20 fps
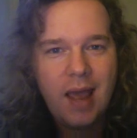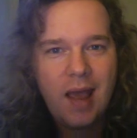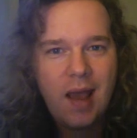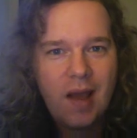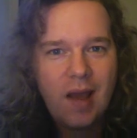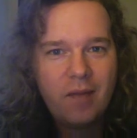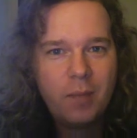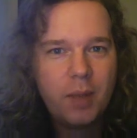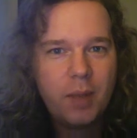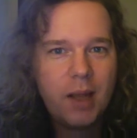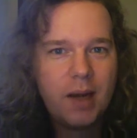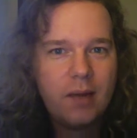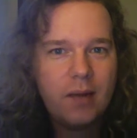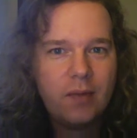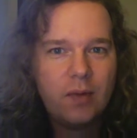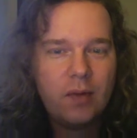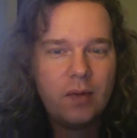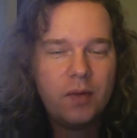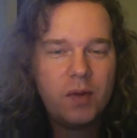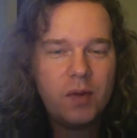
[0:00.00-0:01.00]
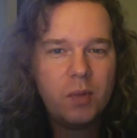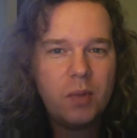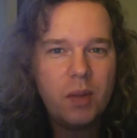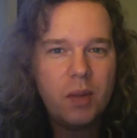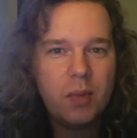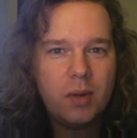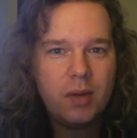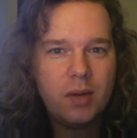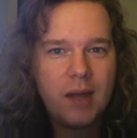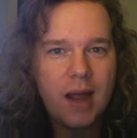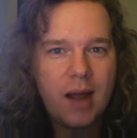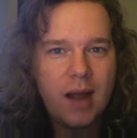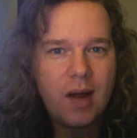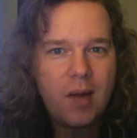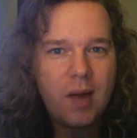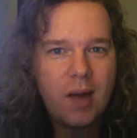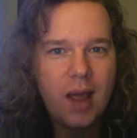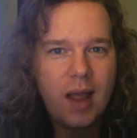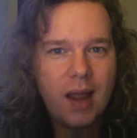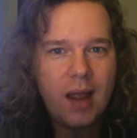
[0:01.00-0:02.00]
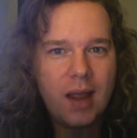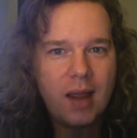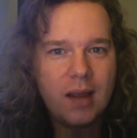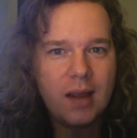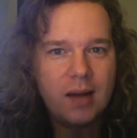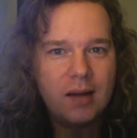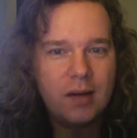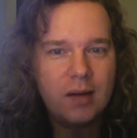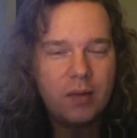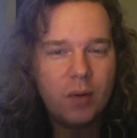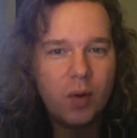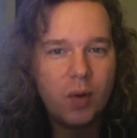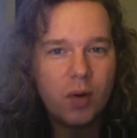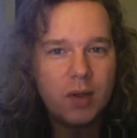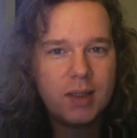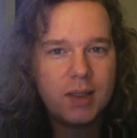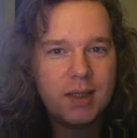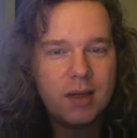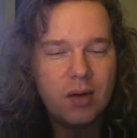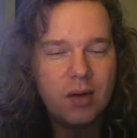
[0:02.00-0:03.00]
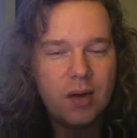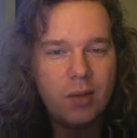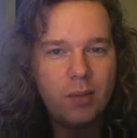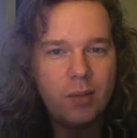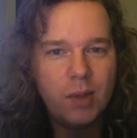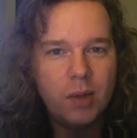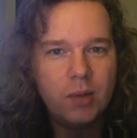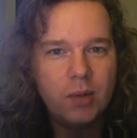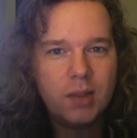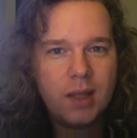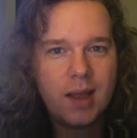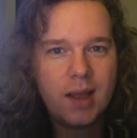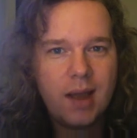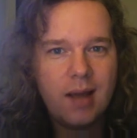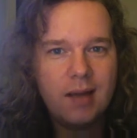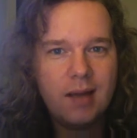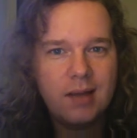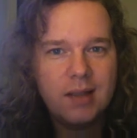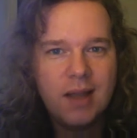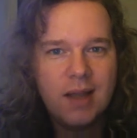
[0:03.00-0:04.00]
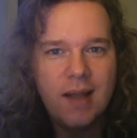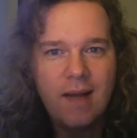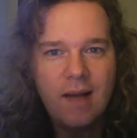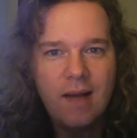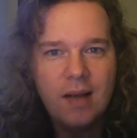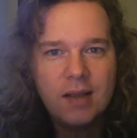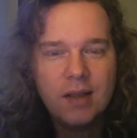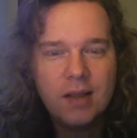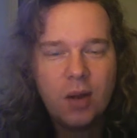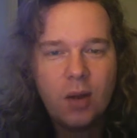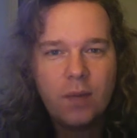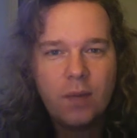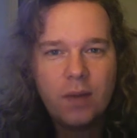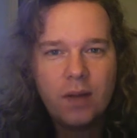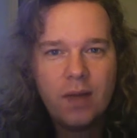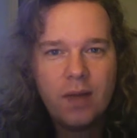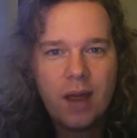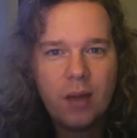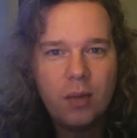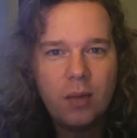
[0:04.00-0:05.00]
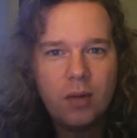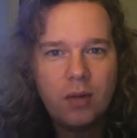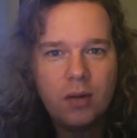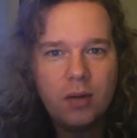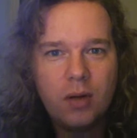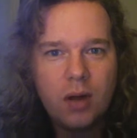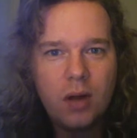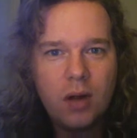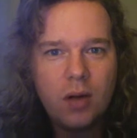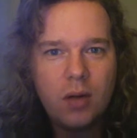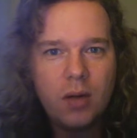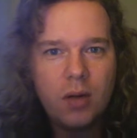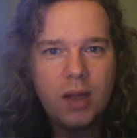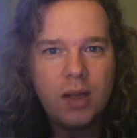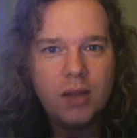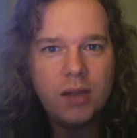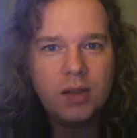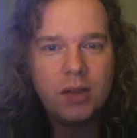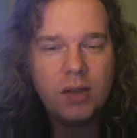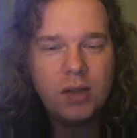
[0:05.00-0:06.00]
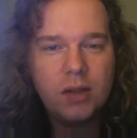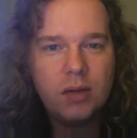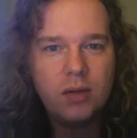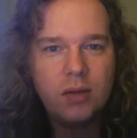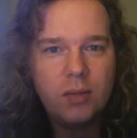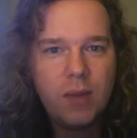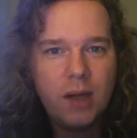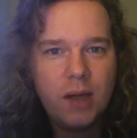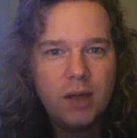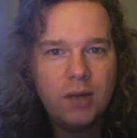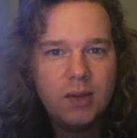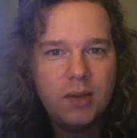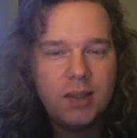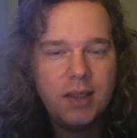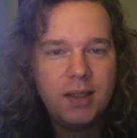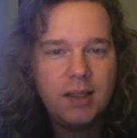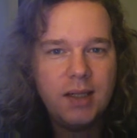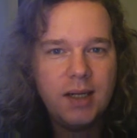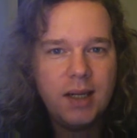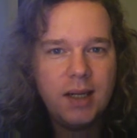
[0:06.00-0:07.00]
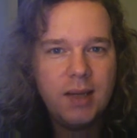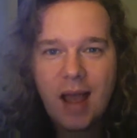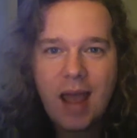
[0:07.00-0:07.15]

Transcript: I've played it for a few people now, and of course here on MuseCast. So hopefully that will go into my new C D.